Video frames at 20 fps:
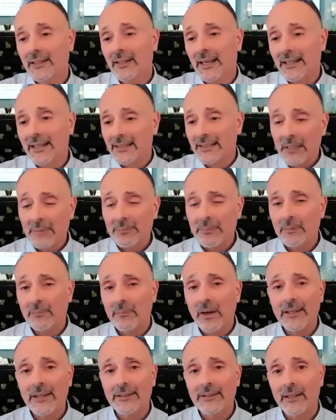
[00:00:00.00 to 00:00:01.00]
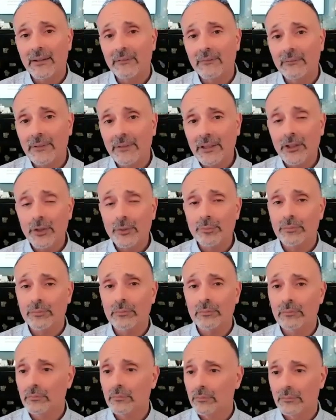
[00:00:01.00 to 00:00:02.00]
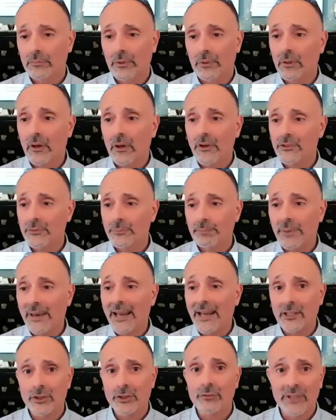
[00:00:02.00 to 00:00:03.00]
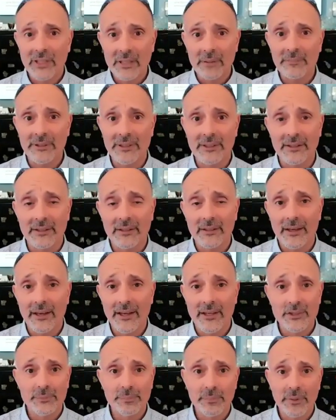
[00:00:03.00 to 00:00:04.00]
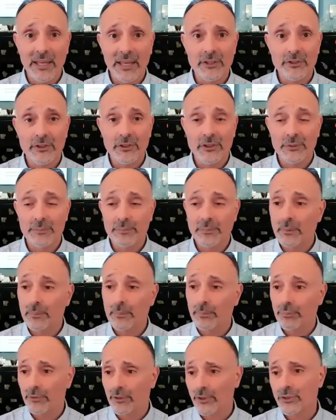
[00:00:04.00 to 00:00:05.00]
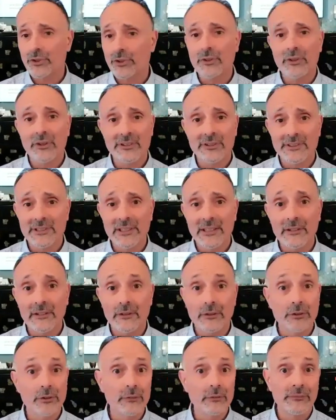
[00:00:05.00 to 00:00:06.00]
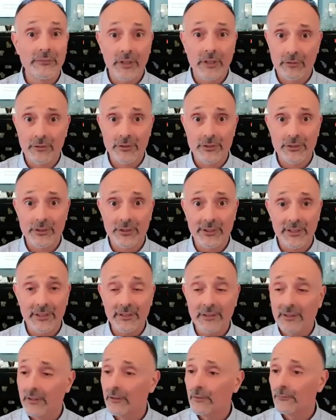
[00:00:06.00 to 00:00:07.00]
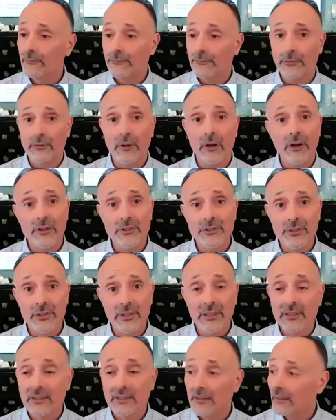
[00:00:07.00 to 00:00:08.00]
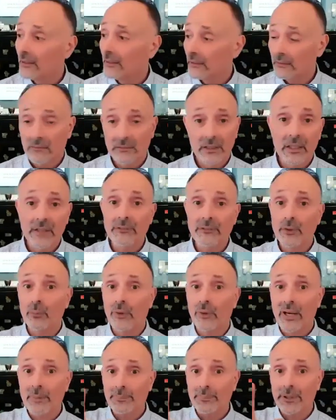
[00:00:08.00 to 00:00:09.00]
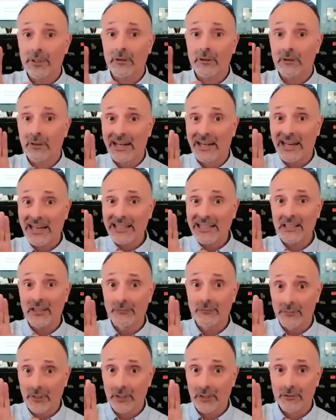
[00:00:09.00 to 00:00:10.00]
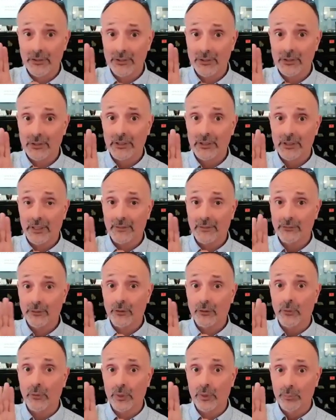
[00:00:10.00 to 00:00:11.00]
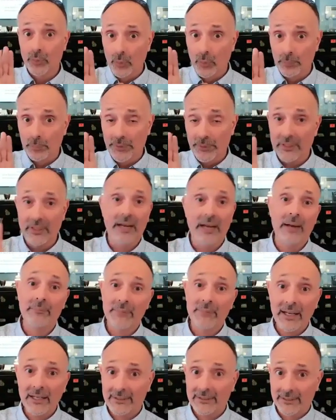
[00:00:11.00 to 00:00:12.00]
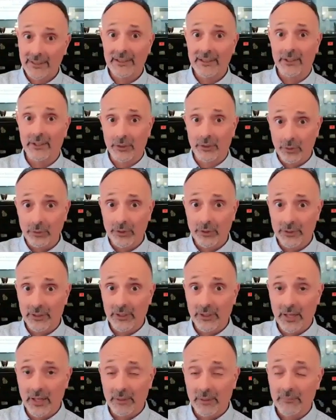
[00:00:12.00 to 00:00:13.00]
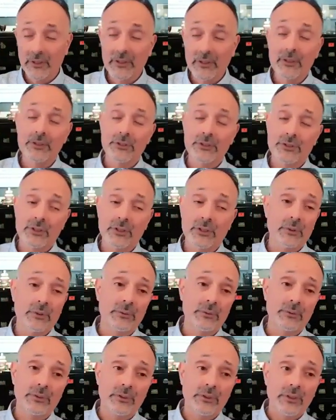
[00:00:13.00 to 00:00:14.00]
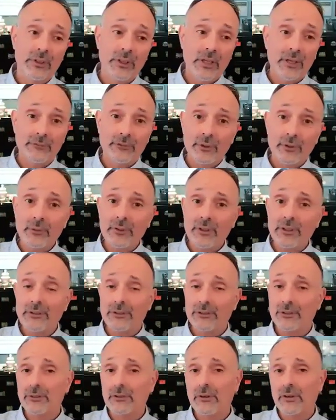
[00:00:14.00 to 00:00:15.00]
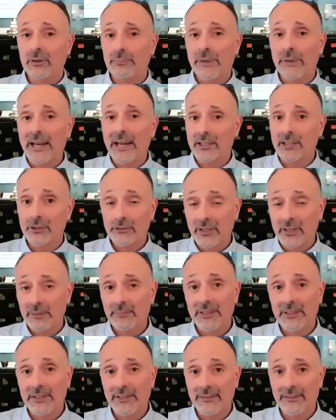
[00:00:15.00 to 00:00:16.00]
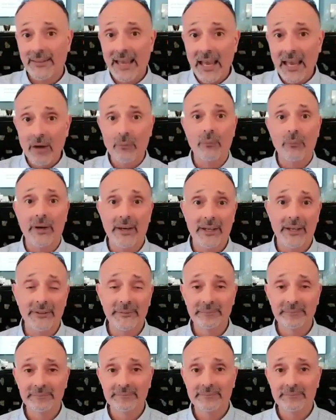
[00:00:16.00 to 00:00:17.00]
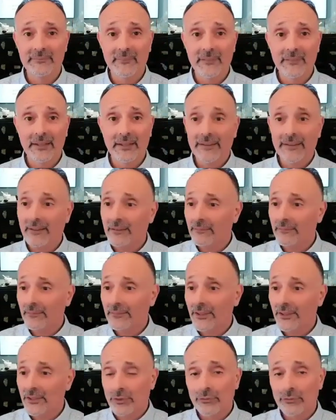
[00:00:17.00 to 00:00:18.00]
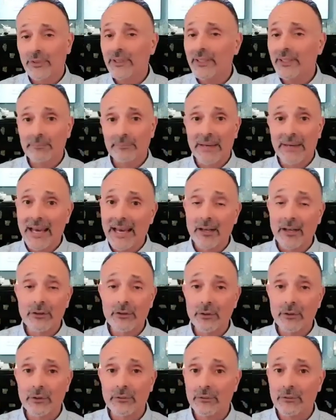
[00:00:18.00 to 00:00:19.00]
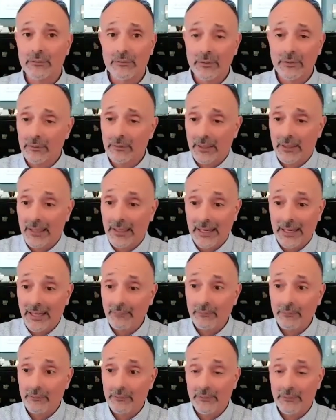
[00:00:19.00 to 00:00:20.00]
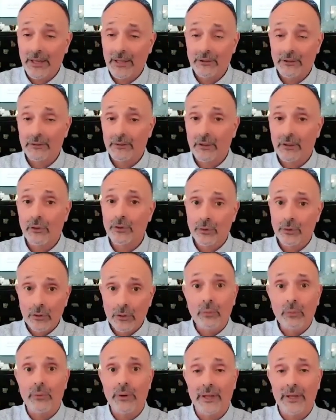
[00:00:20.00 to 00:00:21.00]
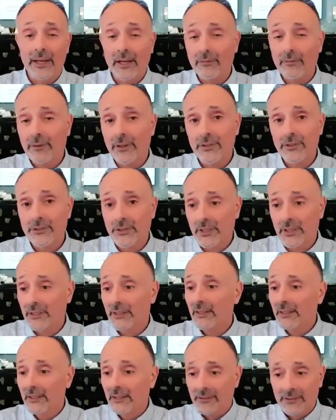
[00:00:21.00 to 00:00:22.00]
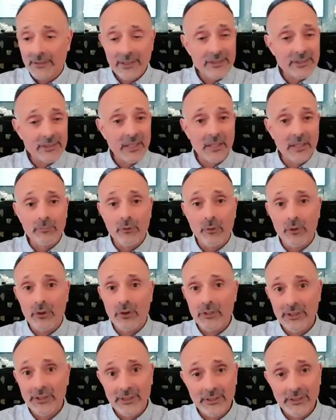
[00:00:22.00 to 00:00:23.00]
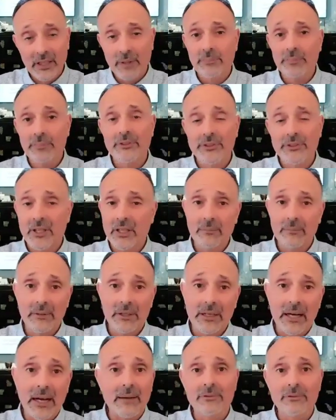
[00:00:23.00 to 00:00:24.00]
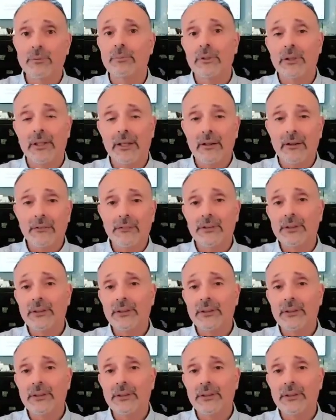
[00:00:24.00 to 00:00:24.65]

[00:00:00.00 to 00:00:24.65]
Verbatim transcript: And keep in mind that we could cause bacteremia as patients by brushing our teeth too vigorously, flossing, even wiping our hiney vigorously after going poopy. I'm not kidding. Go look it up. So if you can start bacteremia that way, then does it really matter? I would rather go your way. I'd rather say, let's get them all cleaned up. Let's get them in optimal health.